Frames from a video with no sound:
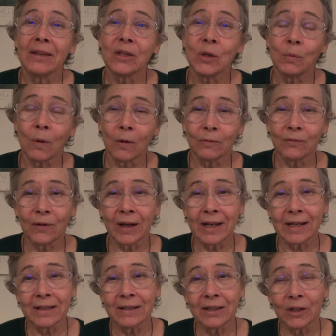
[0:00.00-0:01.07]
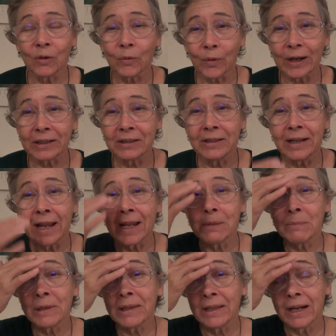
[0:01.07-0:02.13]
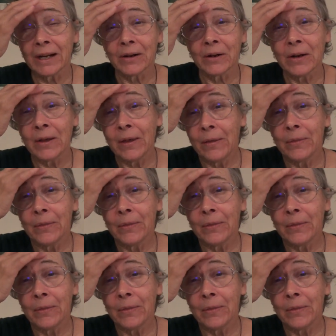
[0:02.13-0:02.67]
You won't find the correct name in there.